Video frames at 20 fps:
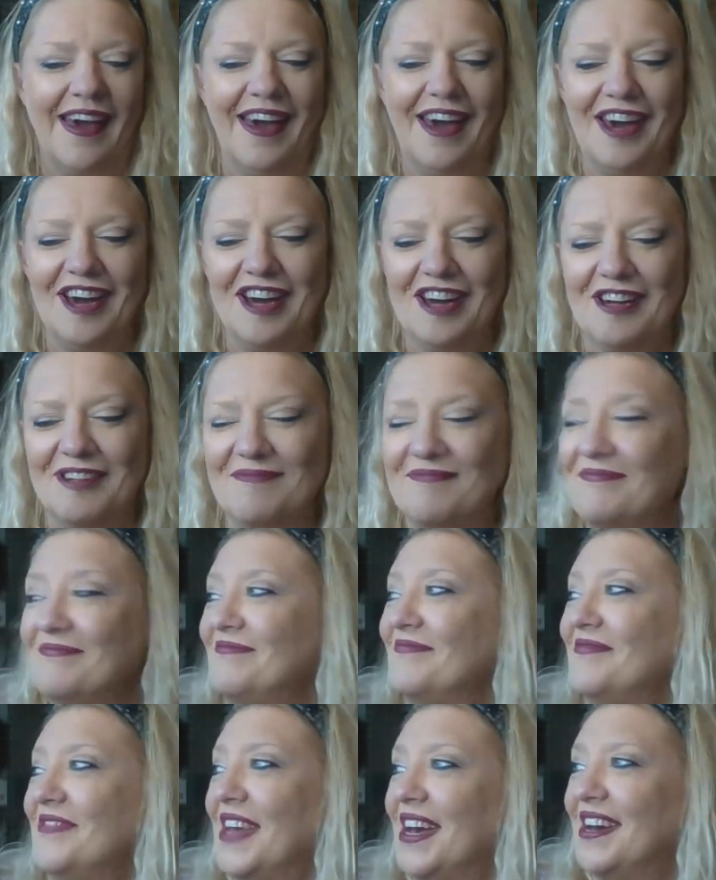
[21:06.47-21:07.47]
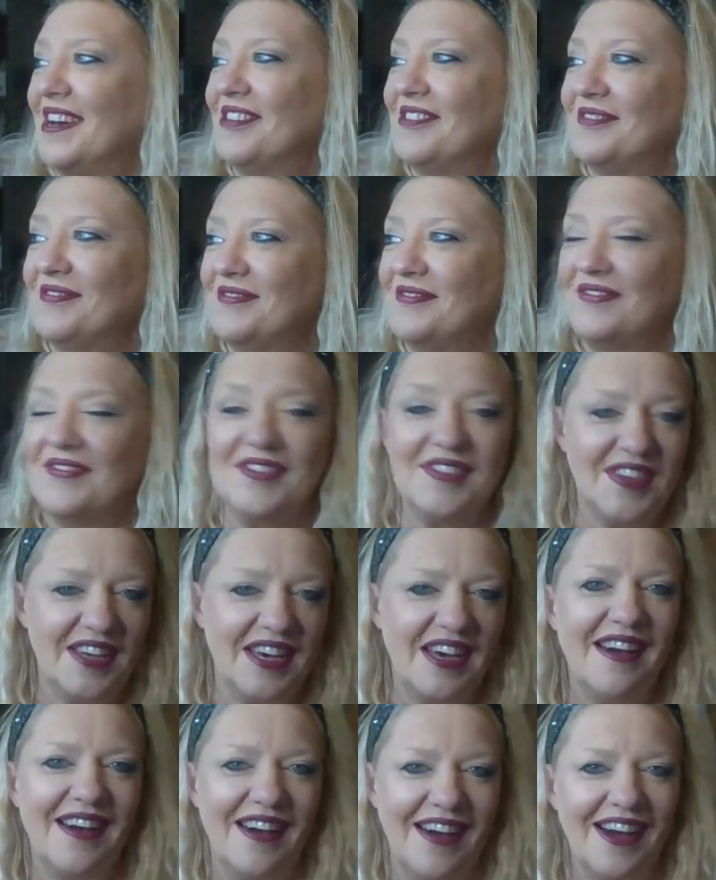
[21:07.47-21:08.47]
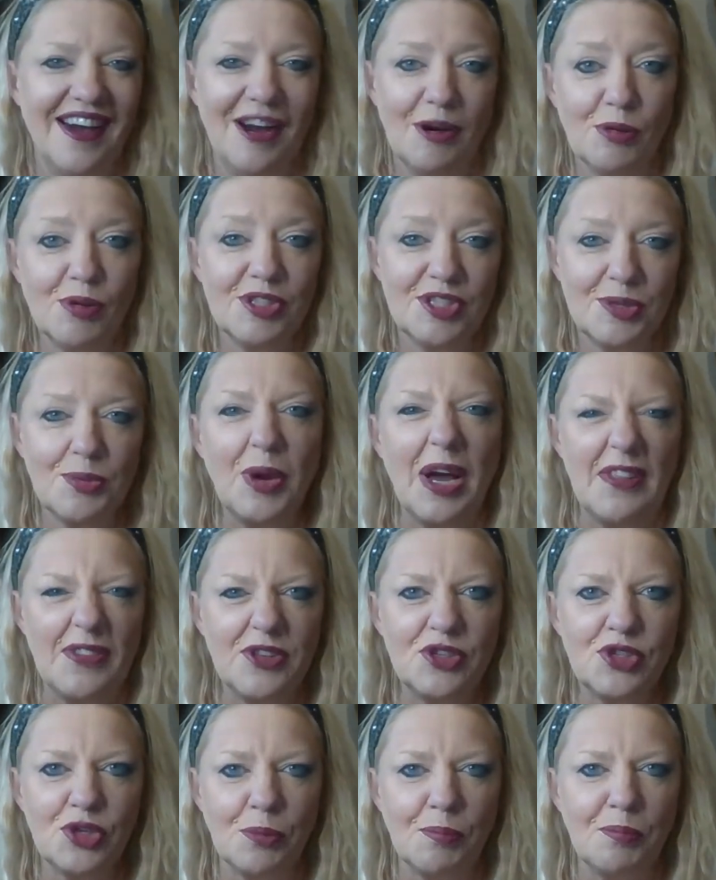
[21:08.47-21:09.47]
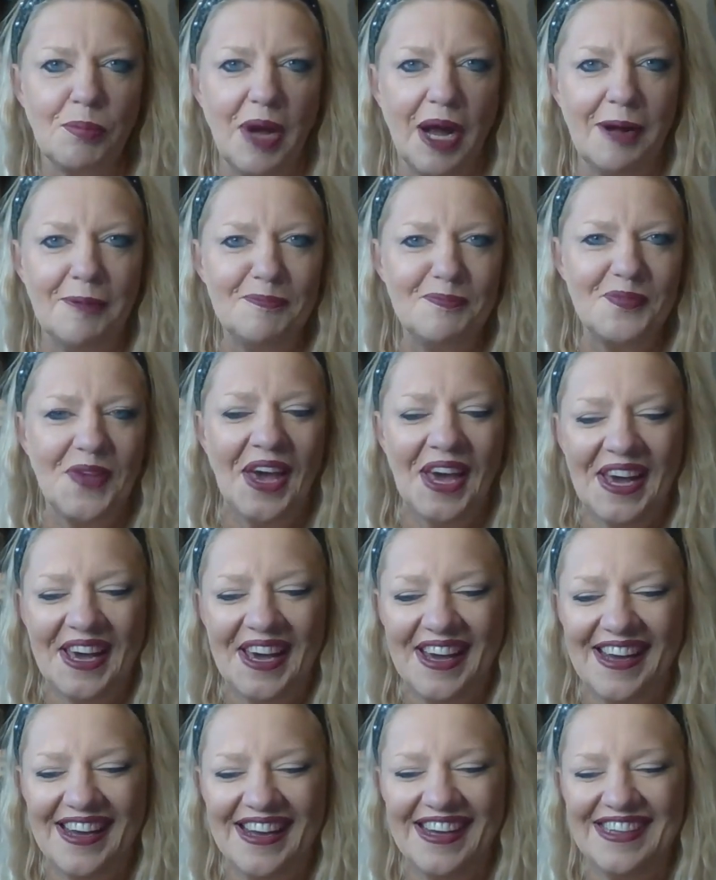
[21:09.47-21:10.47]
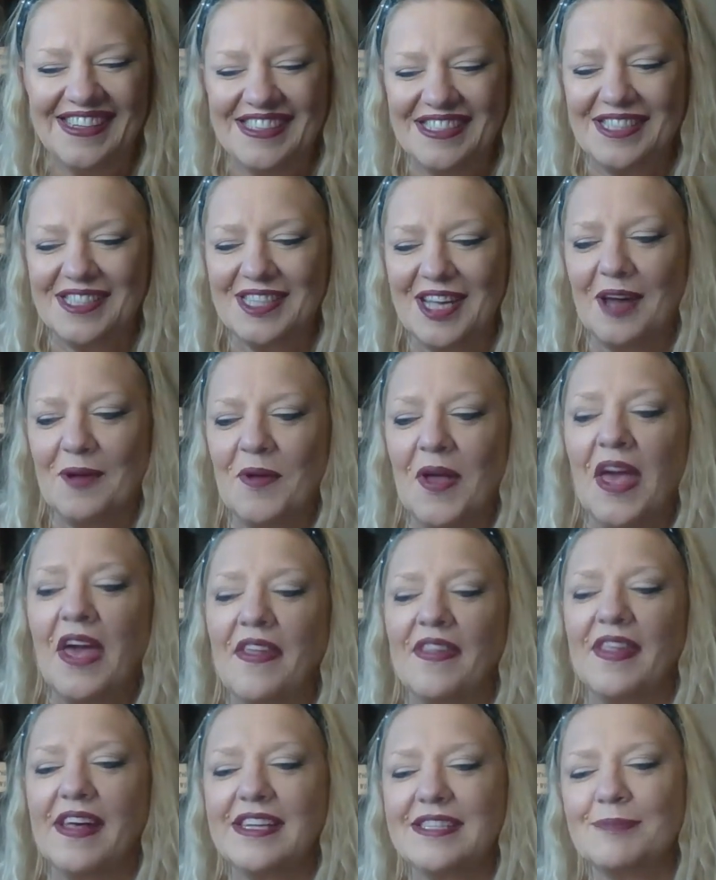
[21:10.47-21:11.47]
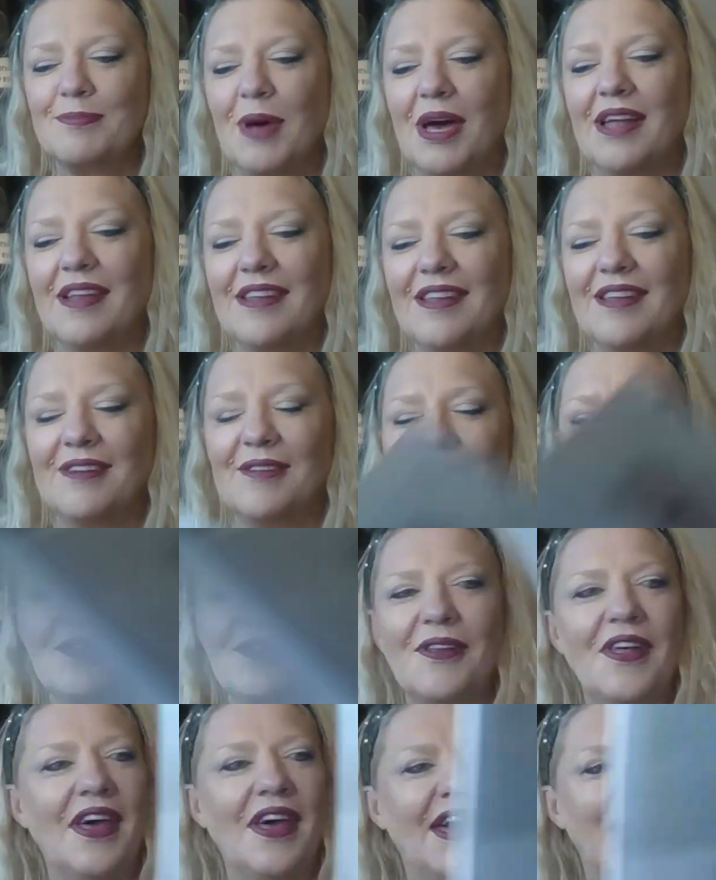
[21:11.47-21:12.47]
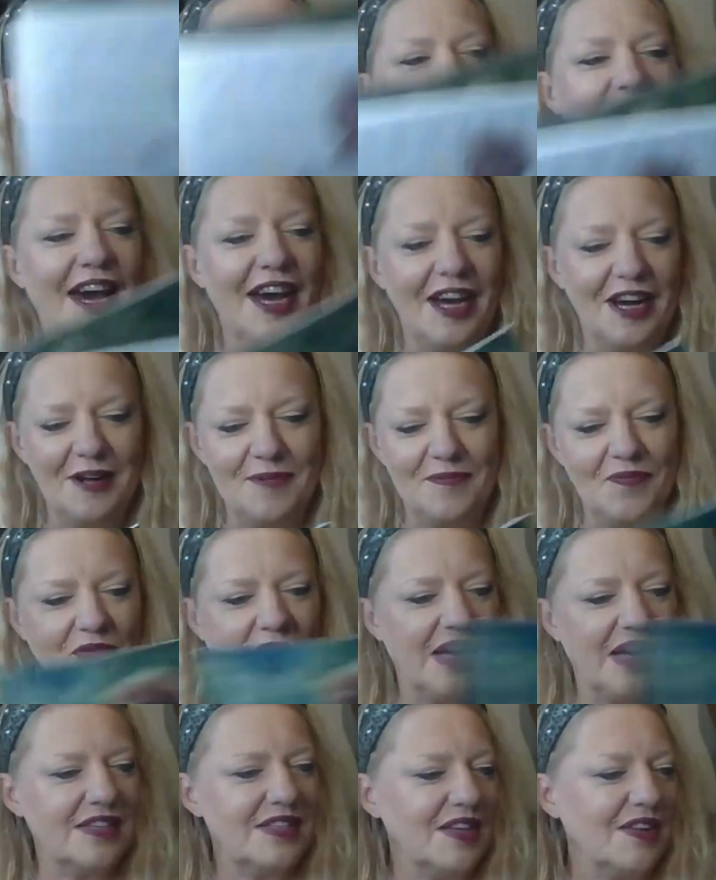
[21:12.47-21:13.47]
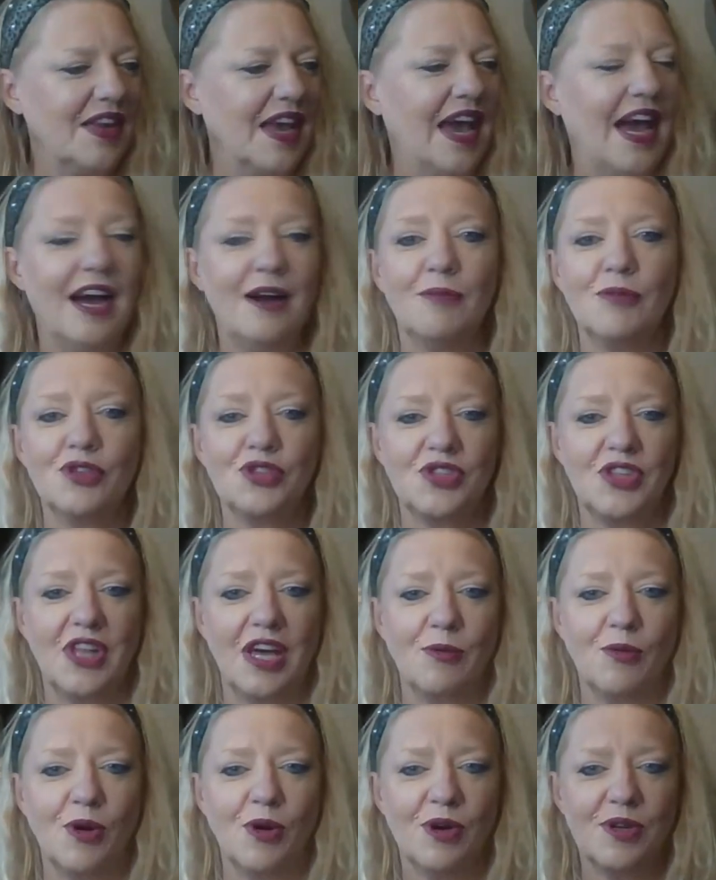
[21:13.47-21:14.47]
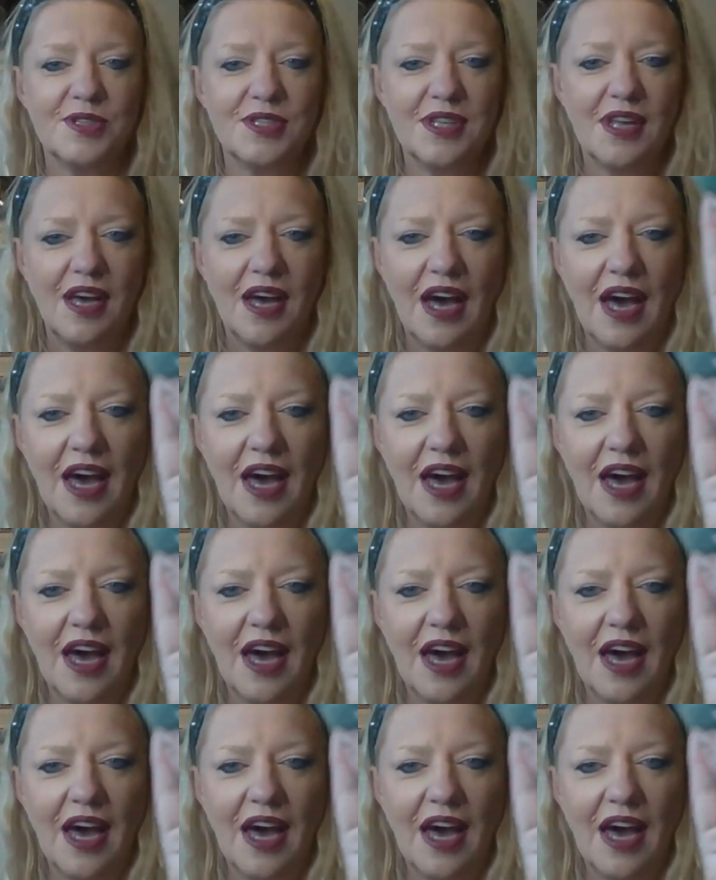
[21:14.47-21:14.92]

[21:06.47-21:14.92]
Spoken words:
I want to wear the jumper. So that's my little, I don't know how much that was.